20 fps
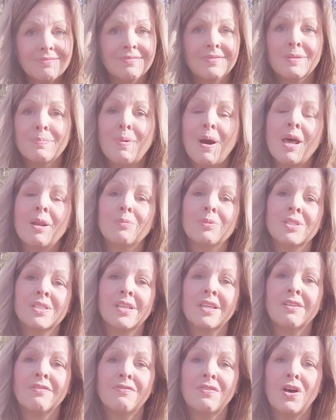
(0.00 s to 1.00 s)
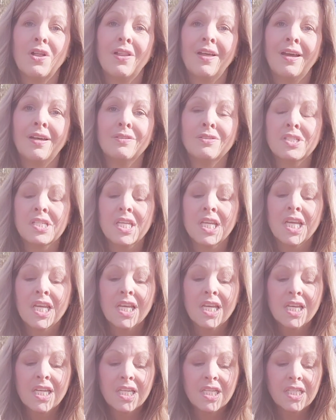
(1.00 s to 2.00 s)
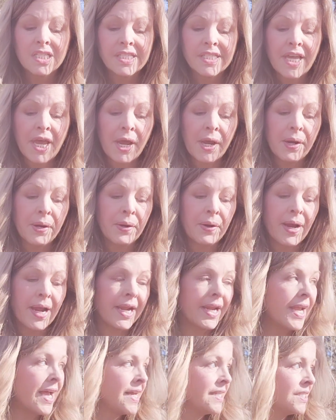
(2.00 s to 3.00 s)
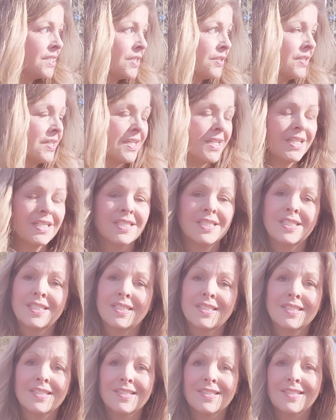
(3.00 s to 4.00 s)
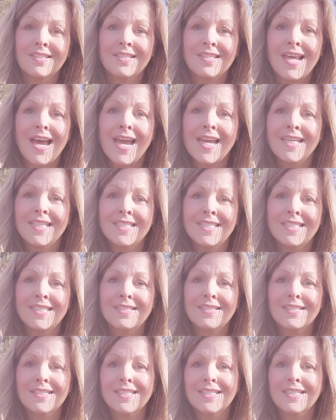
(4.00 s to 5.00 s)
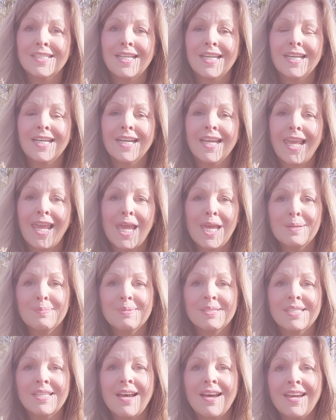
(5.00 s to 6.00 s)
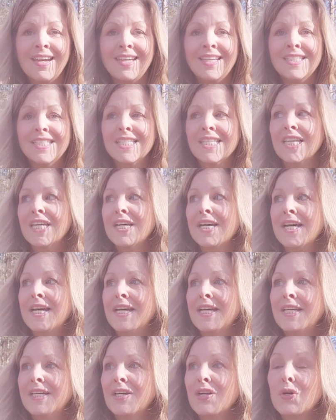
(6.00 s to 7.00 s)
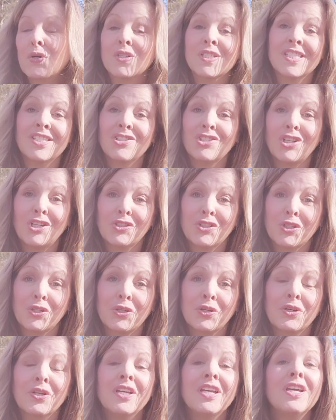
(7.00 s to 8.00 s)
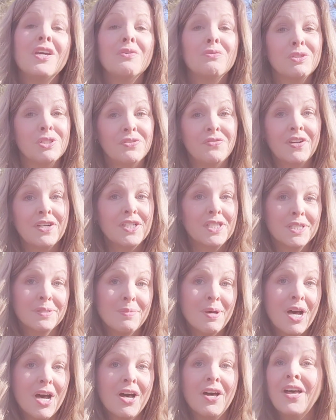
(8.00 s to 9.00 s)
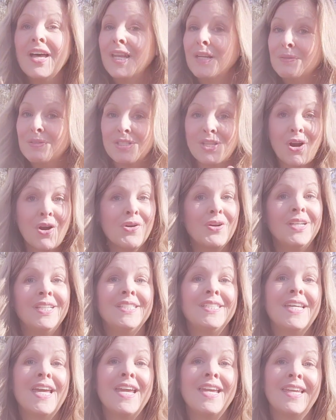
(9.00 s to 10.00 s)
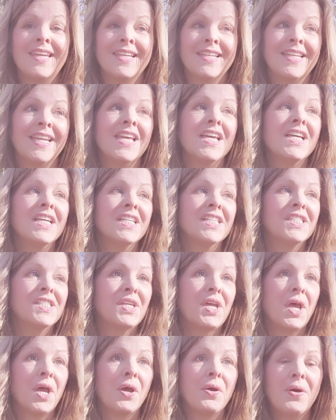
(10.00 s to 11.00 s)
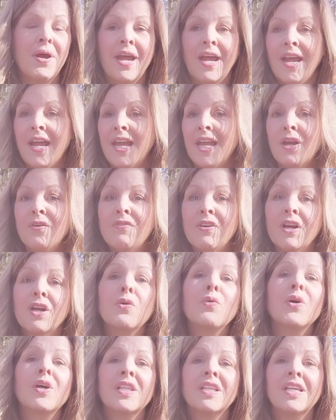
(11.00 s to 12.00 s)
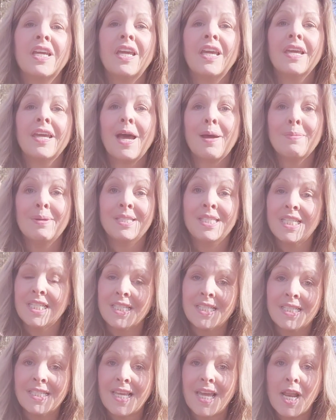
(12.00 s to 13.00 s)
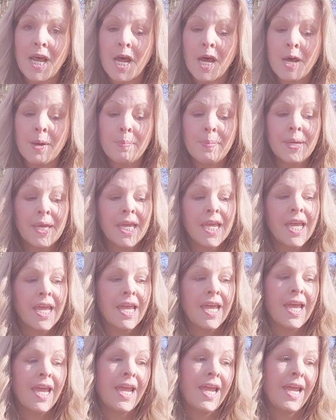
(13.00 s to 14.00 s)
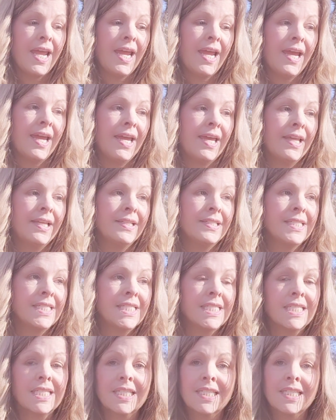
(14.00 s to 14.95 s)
the bottom was gonna fall out. So I got to this nice campsite. Of course, the shelter was very small and it was already taken. So I very quickly got my tent set up and